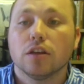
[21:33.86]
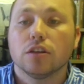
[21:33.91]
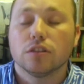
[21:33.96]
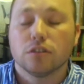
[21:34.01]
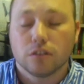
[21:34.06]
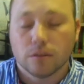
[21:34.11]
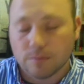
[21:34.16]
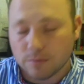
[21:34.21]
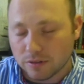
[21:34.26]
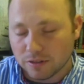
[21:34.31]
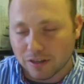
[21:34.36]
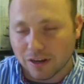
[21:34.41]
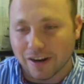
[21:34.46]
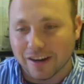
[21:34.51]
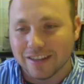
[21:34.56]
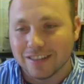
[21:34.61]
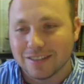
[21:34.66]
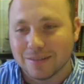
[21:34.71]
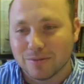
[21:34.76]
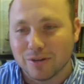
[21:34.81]

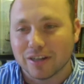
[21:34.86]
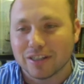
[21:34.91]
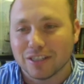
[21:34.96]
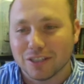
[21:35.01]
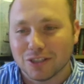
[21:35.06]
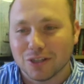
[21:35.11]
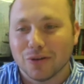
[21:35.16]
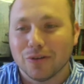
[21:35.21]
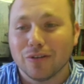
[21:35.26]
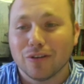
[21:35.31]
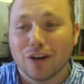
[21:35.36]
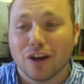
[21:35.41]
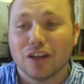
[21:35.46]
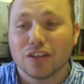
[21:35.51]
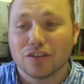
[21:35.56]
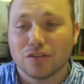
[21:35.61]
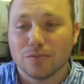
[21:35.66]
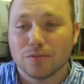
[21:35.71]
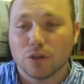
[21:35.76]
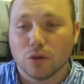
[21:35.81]
sorry, subtracting total
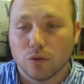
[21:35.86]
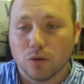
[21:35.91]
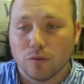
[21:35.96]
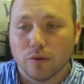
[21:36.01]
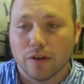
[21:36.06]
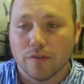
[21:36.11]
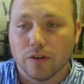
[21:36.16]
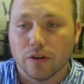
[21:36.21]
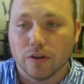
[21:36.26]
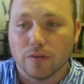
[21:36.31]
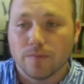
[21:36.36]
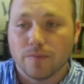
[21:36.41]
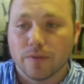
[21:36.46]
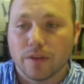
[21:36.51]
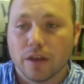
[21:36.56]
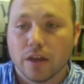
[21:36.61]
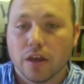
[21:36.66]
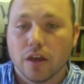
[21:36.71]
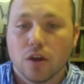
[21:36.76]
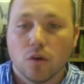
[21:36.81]
cost from total revenue,
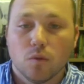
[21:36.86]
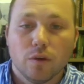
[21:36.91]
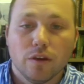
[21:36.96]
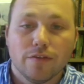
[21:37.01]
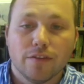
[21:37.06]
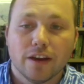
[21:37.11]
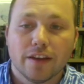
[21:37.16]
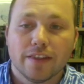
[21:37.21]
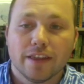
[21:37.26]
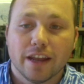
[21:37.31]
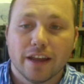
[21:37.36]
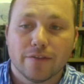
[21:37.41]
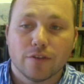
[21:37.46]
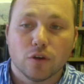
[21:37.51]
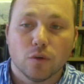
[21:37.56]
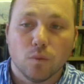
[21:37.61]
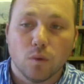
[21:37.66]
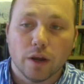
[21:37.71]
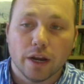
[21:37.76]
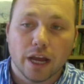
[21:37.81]
we find that after
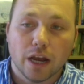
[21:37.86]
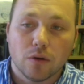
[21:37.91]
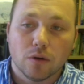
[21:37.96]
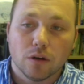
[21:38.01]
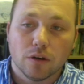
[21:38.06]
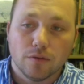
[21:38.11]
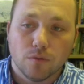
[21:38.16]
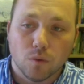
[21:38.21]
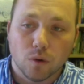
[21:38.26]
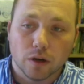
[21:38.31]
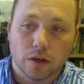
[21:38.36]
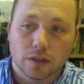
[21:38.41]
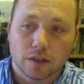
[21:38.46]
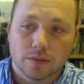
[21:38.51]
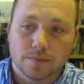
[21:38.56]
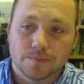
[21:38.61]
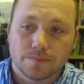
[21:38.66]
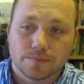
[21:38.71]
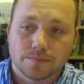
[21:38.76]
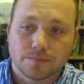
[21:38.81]
one hour of work,
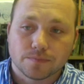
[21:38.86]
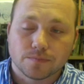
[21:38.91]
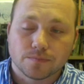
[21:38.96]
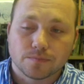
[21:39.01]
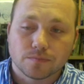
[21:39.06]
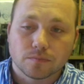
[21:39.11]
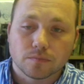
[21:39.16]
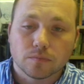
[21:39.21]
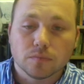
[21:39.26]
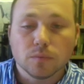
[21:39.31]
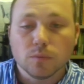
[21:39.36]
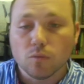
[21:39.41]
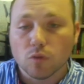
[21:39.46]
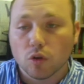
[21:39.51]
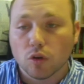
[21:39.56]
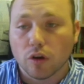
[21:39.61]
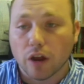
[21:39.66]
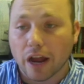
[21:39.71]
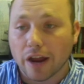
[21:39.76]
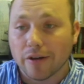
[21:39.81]

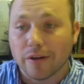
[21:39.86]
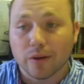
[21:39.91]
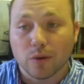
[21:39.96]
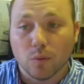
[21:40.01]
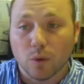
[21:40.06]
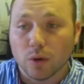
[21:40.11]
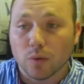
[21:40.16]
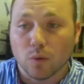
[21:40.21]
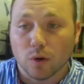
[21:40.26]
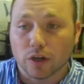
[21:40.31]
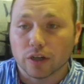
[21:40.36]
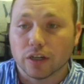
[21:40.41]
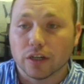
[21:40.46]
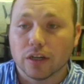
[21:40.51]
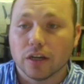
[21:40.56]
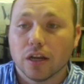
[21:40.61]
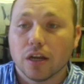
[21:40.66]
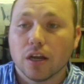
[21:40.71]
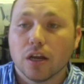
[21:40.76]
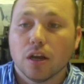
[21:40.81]
or hiring one
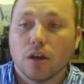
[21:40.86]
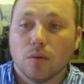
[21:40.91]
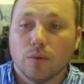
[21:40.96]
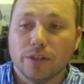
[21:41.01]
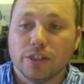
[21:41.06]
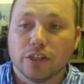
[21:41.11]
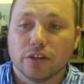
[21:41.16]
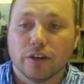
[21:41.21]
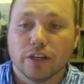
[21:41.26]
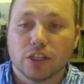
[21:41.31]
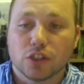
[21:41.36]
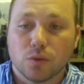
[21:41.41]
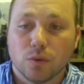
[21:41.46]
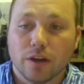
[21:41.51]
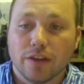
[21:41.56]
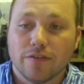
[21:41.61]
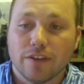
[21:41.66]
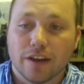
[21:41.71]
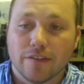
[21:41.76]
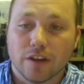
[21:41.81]
worker, we generate
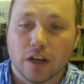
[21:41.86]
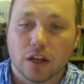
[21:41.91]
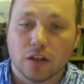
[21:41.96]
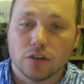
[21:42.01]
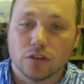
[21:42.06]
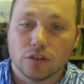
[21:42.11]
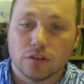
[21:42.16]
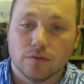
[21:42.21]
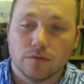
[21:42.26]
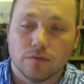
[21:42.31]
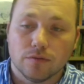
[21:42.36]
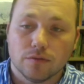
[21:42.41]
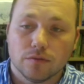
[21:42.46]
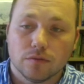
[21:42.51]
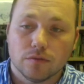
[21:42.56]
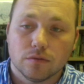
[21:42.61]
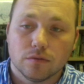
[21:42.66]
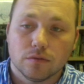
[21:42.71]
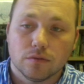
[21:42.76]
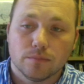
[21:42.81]
$25 of
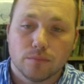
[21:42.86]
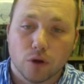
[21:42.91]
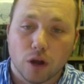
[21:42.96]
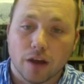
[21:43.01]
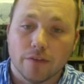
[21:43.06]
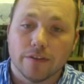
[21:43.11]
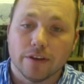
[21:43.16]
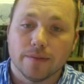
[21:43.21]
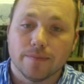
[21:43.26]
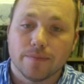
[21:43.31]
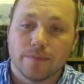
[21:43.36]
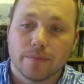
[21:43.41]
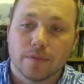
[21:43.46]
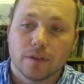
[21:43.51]
profit.